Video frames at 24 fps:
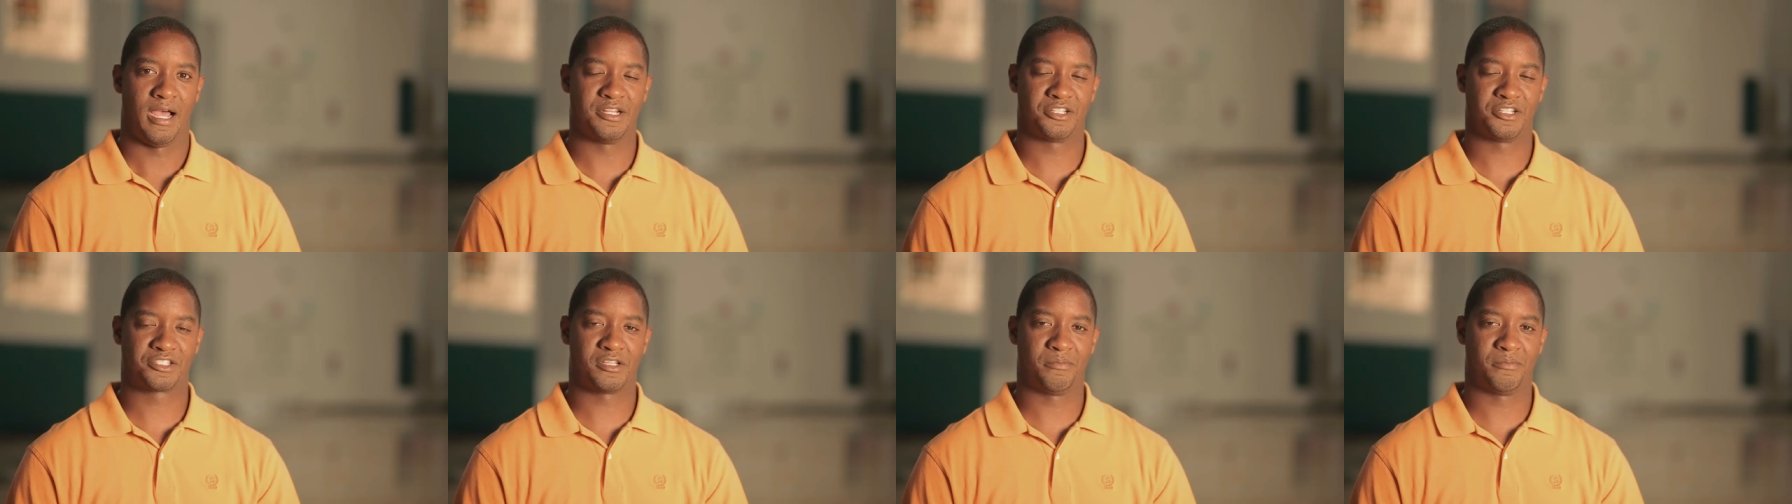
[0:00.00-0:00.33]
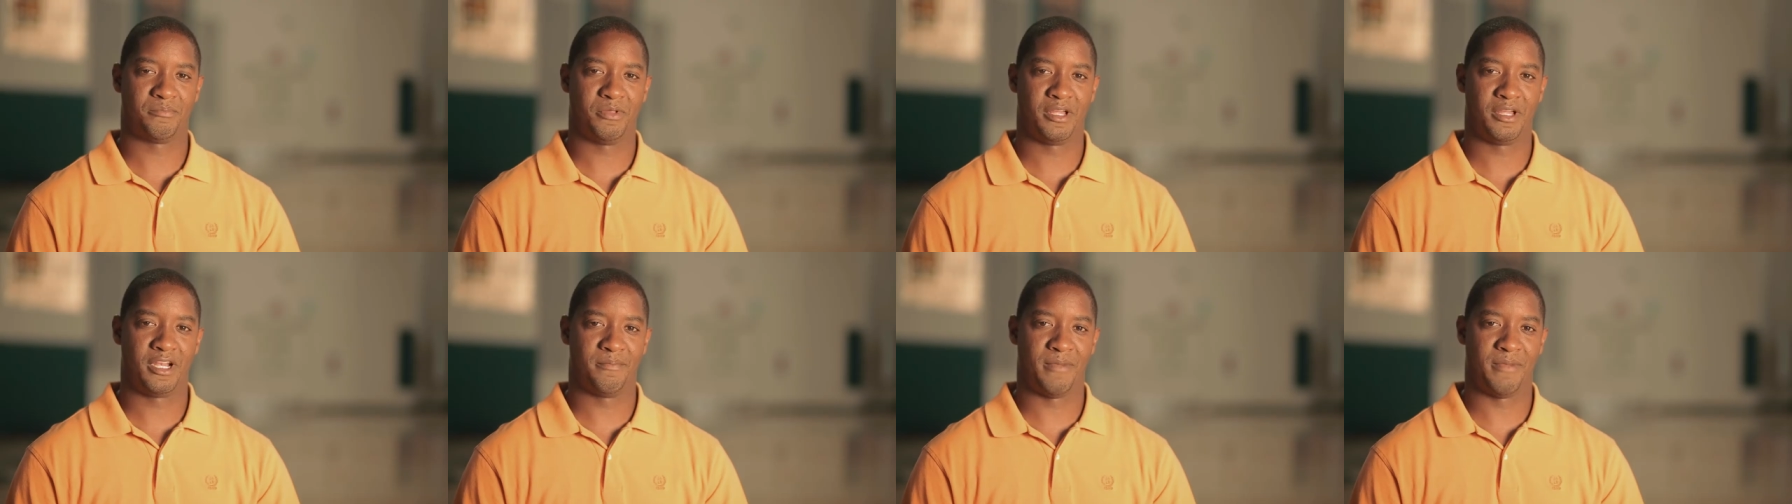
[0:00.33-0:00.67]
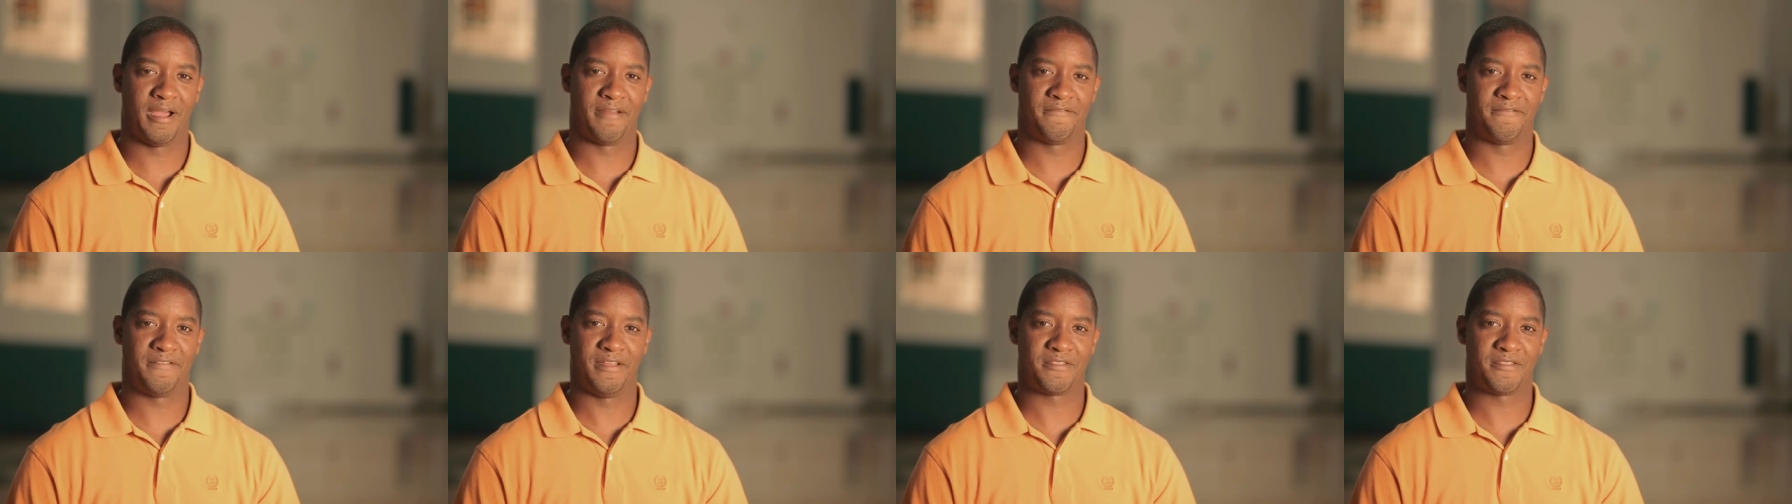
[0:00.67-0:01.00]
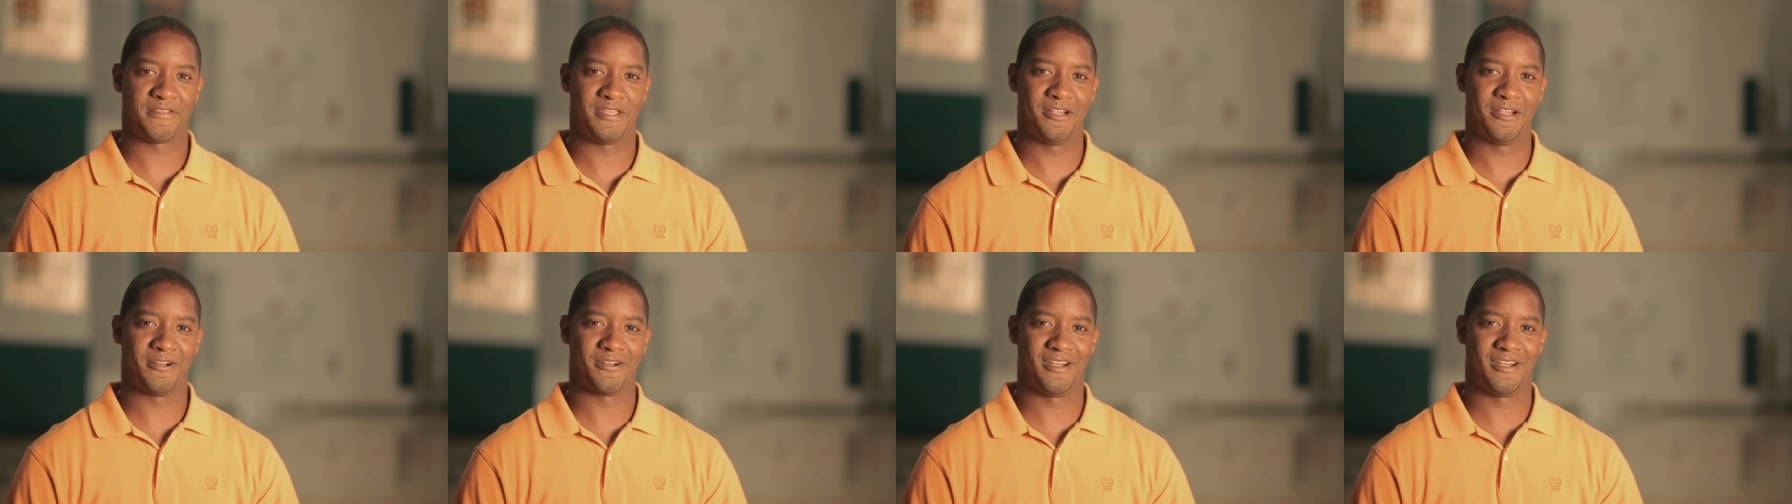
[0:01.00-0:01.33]
I just completed my
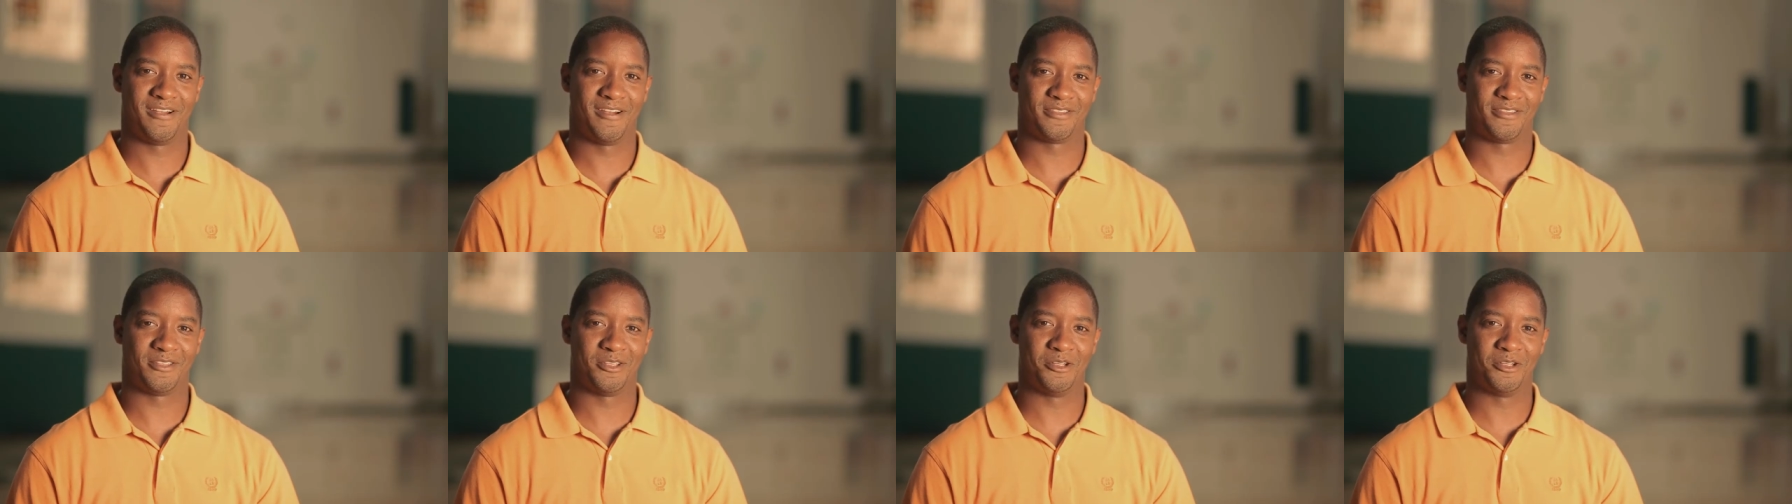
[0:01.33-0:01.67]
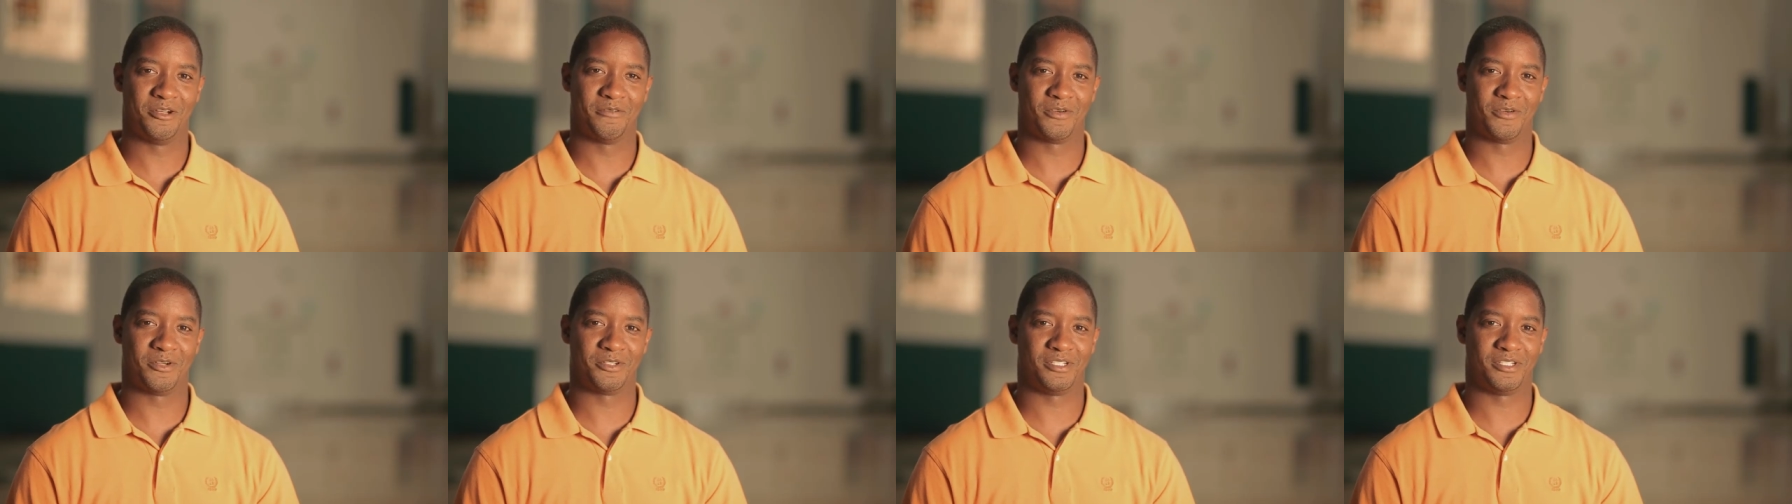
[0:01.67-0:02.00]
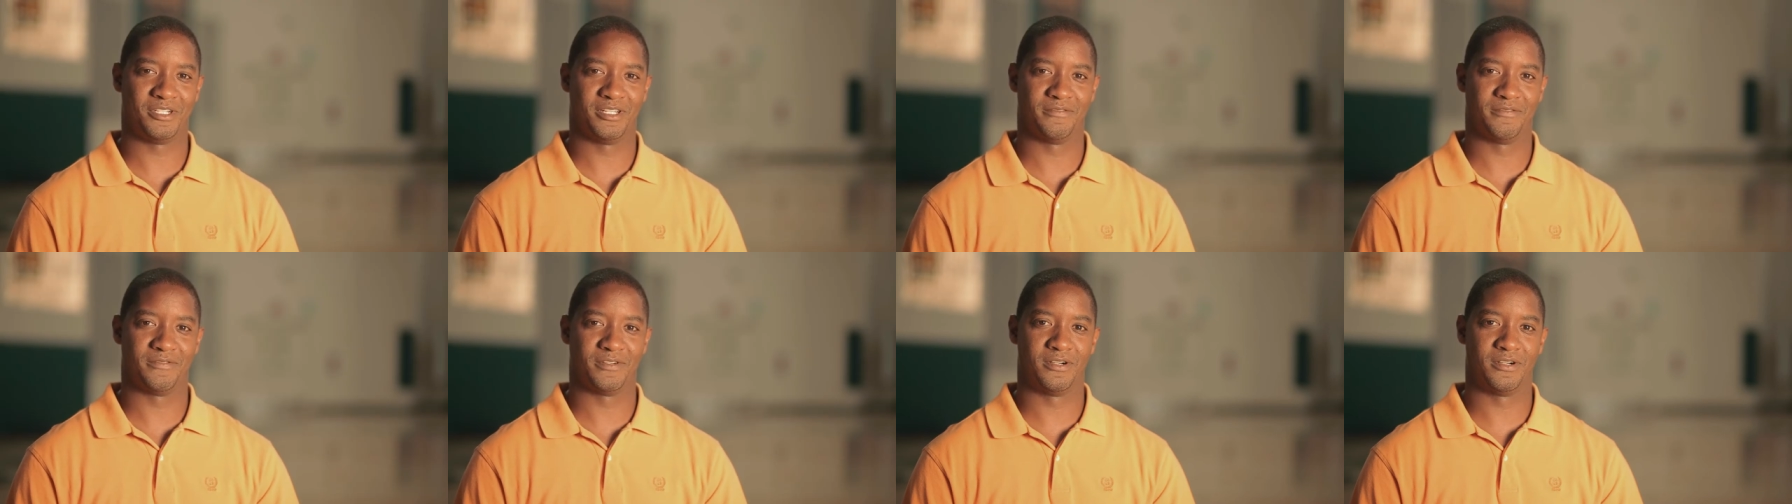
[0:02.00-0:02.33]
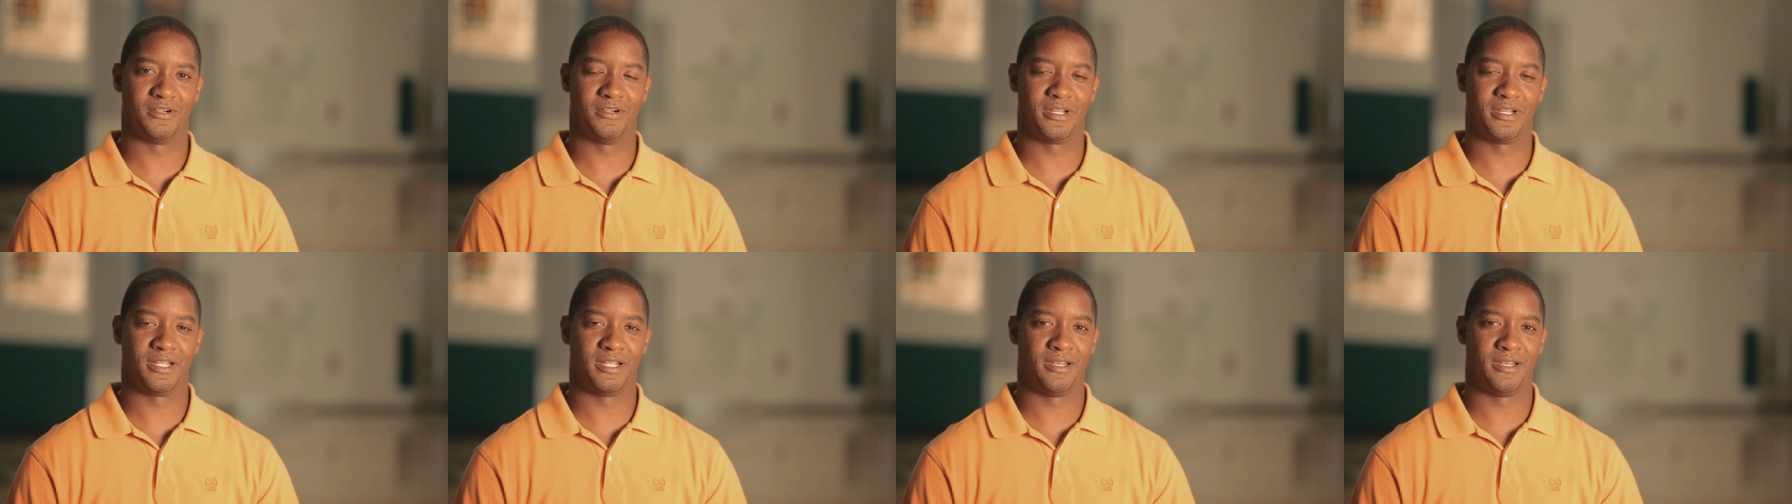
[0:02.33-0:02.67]
fifth year here at the University of
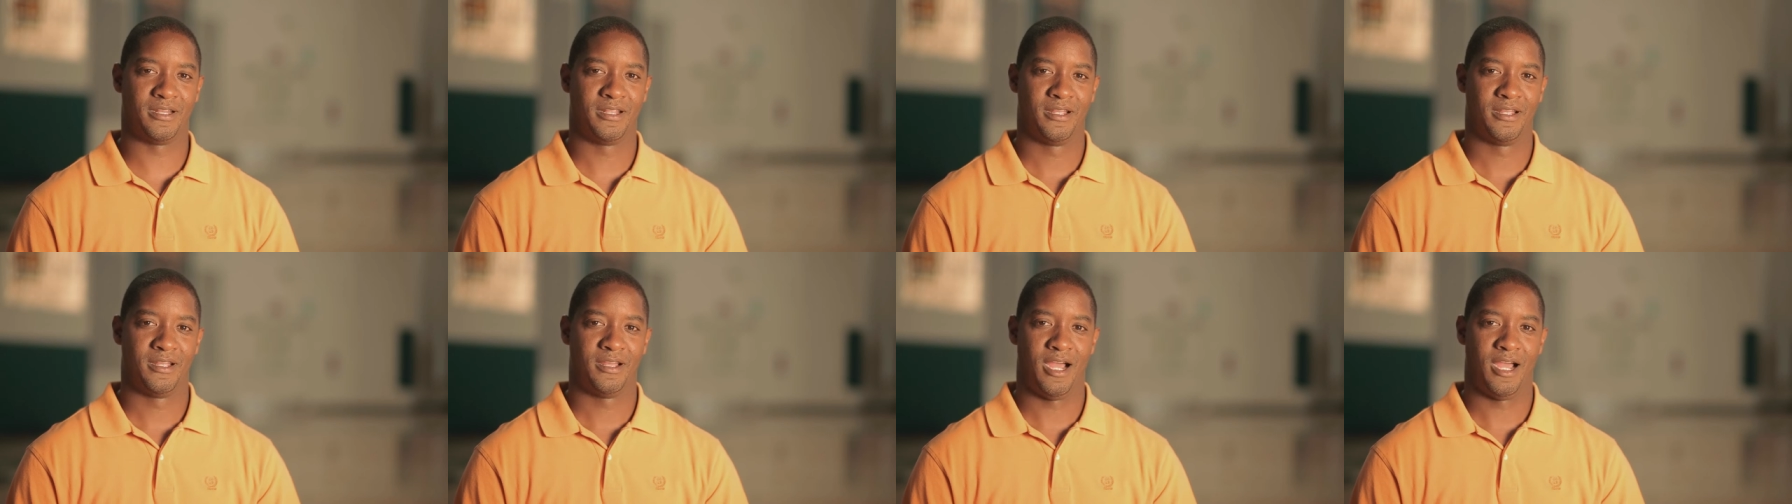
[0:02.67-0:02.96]
Laverne, and